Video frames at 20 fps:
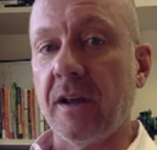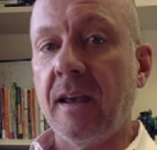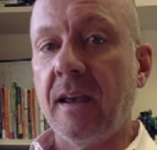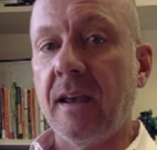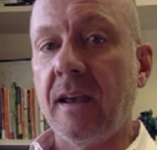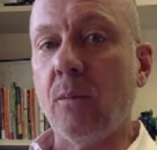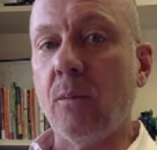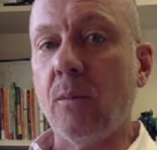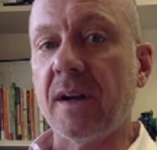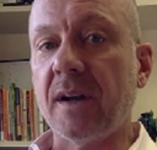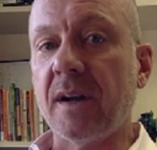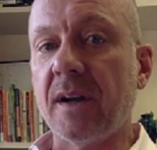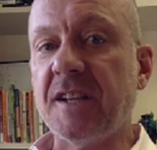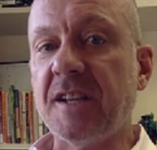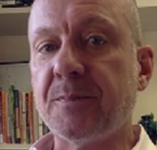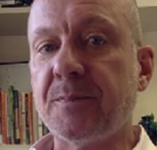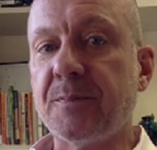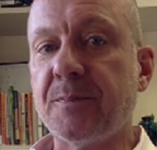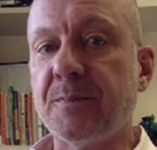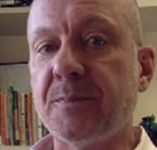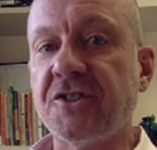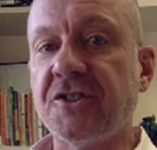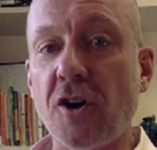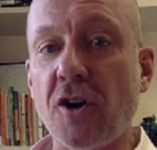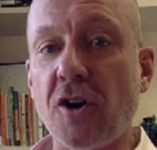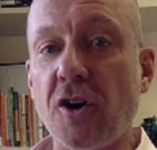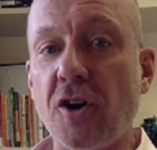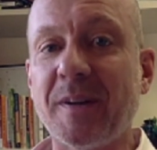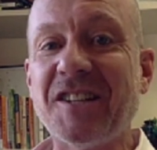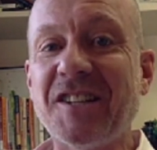And what a discharge
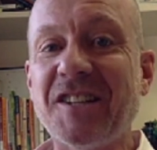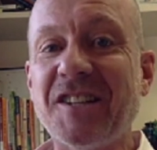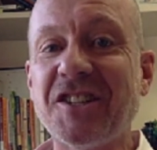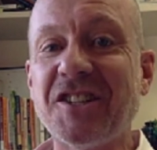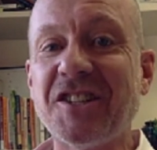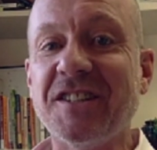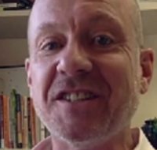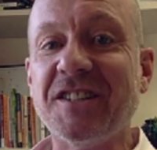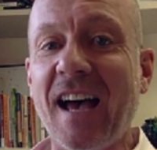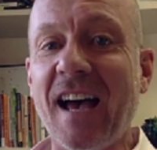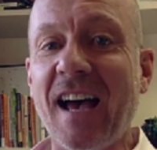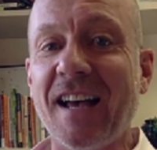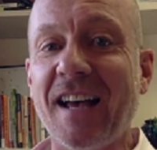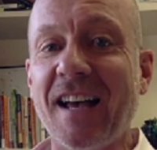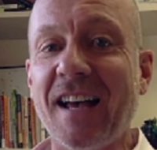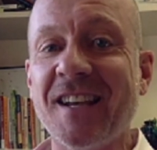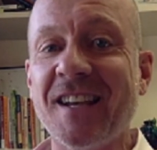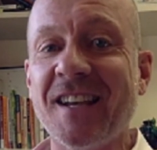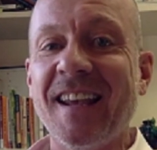petition does